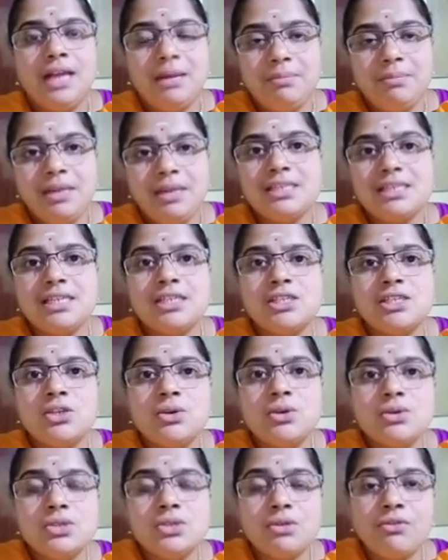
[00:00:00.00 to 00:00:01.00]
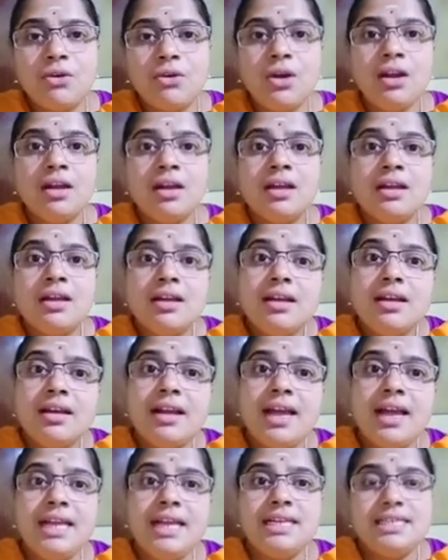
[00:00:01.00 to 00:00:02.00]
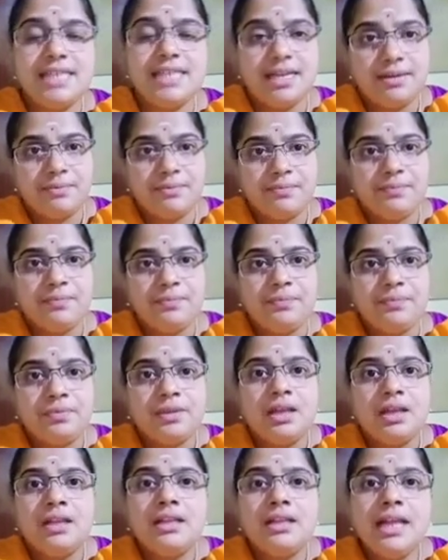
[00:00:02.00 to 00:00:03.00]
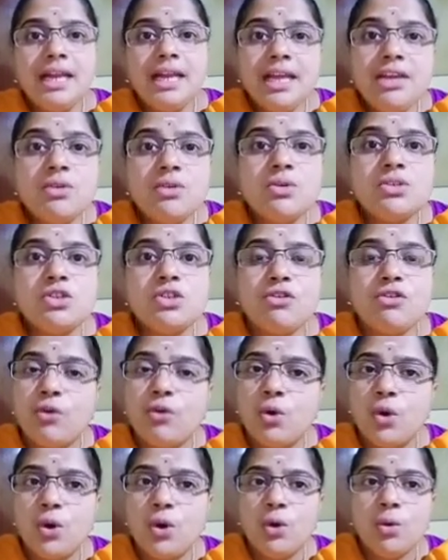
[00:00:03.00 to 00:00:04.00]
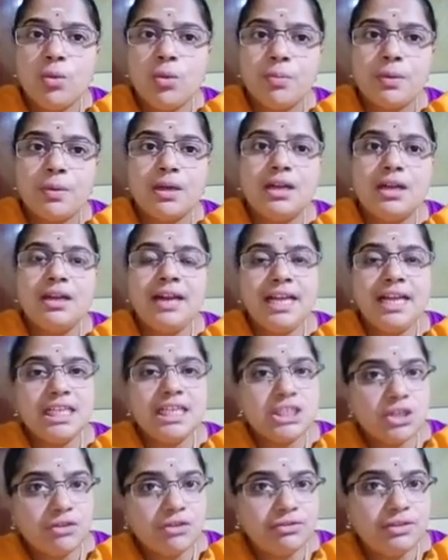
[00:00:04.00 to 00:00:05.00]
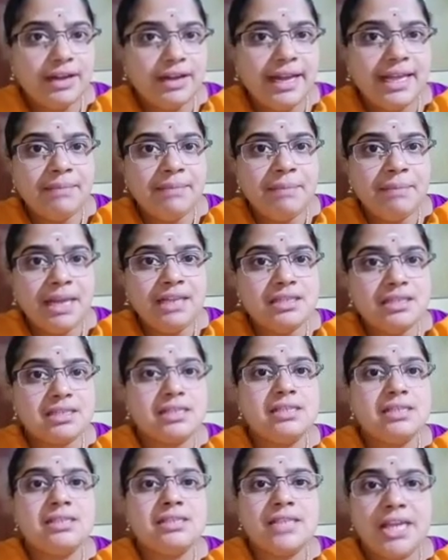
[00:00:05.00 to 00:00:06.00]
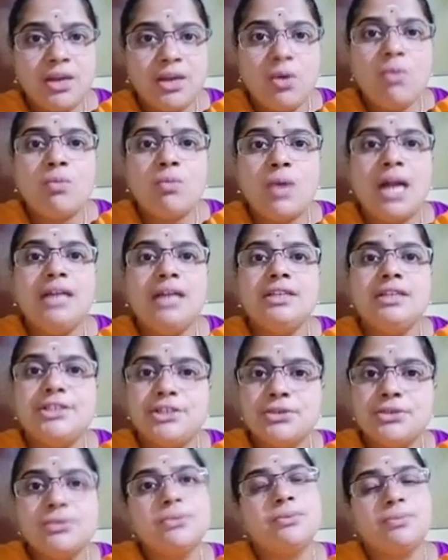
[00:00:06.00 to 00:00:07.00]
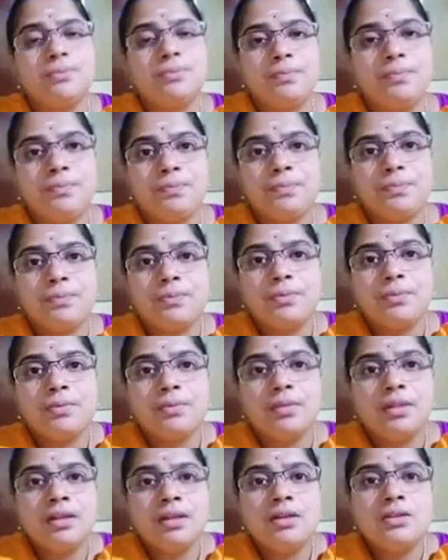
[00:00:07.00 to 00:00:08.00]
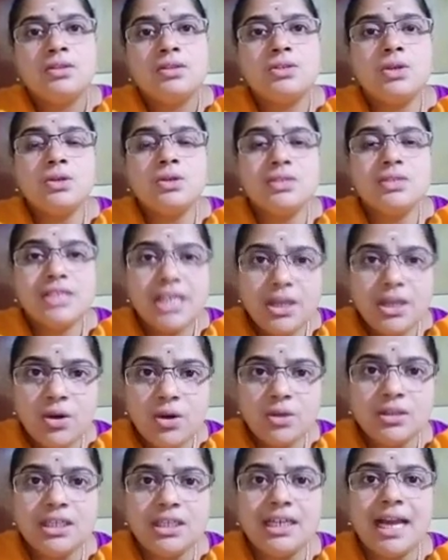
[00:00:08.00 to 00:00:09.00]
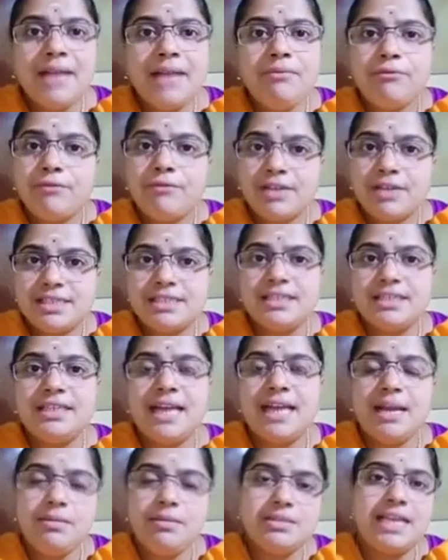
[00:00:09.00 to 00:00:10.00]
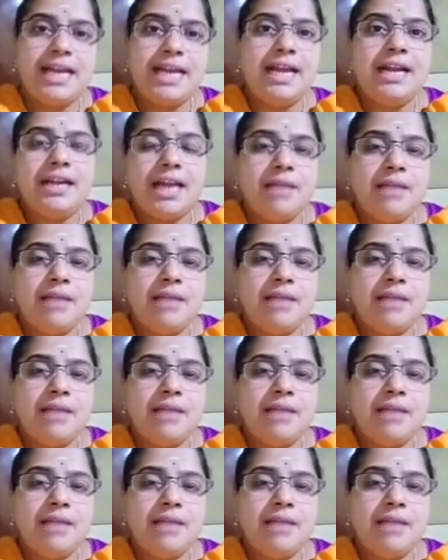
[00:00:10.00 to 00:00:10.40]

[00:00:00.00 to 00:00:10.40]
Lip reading: means it is used for writing. Then I used for loop. Range of 3 means 0, 1, 2. So 0th time, first time, second time.